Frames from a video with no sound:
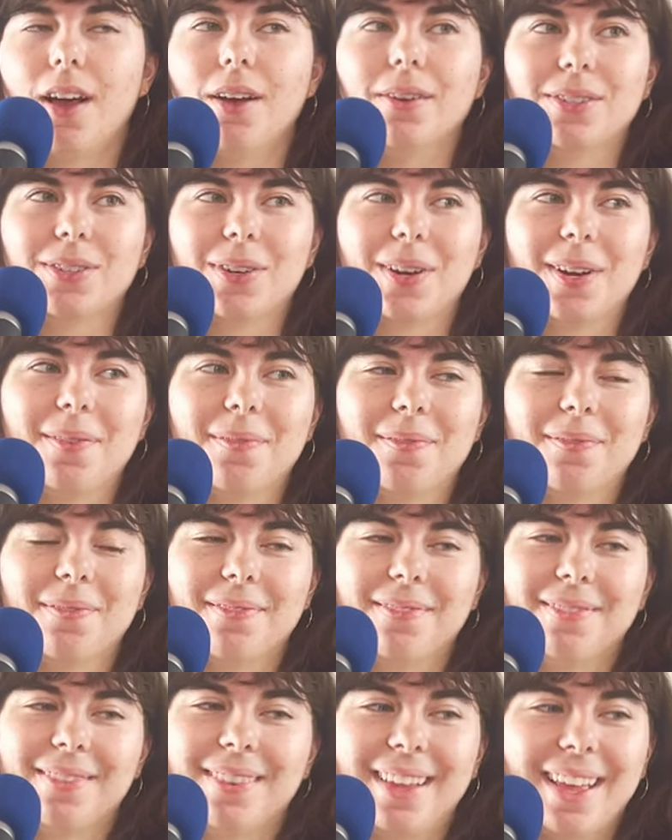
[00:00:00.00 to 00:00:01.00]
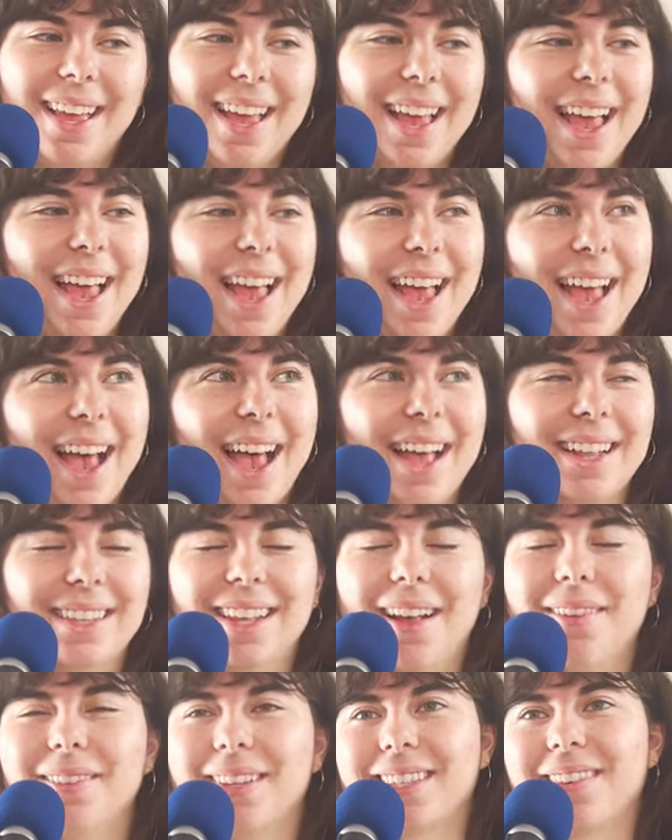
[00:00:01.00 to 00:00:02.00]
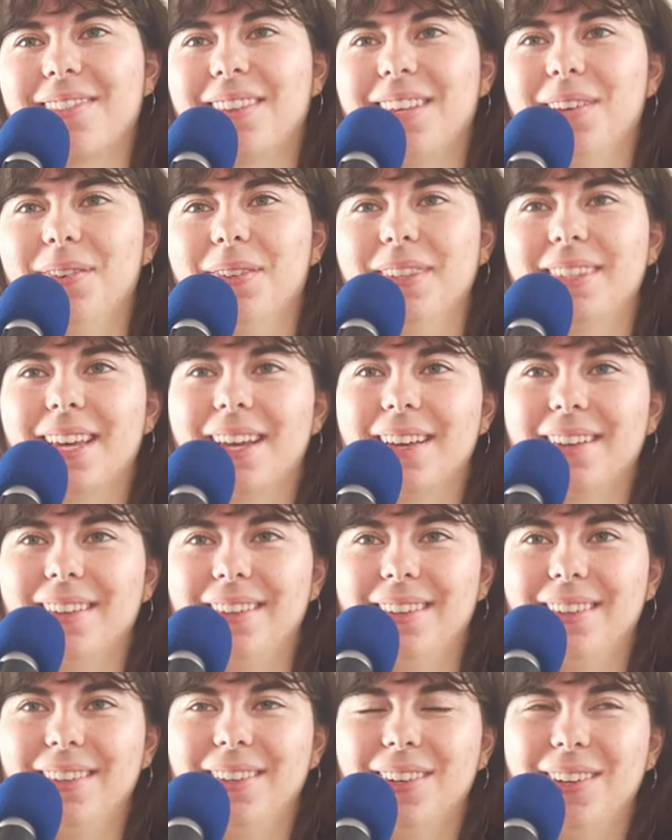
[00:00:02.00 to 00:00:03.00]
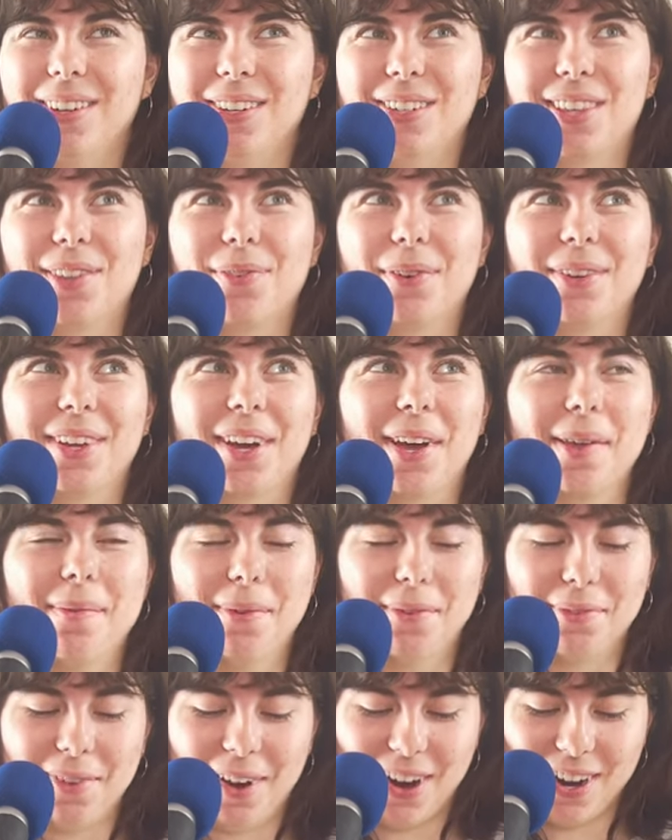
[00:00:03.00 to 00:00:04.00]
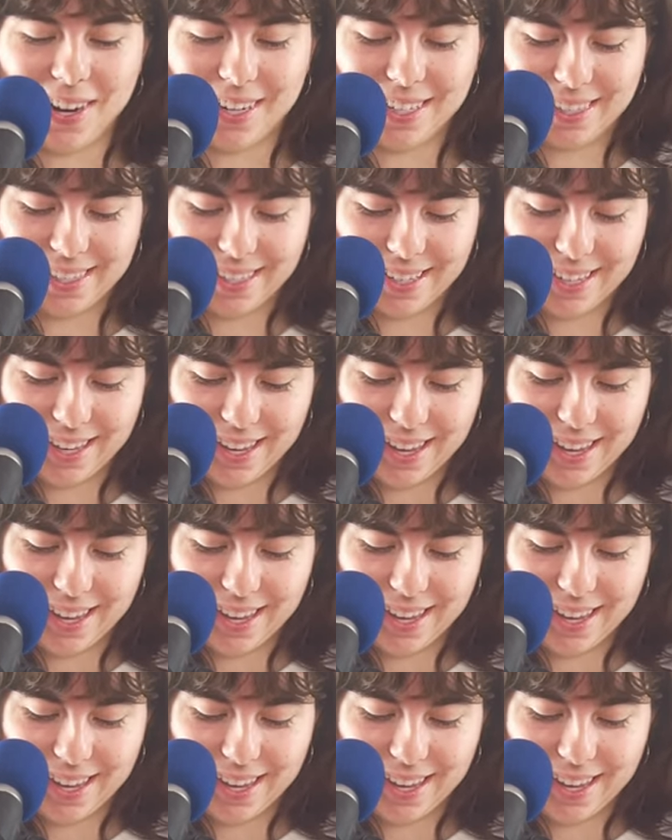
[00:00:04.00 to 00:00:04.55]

Oh, sorry. It sounds like something you would say. You're usually the one talking about fairies.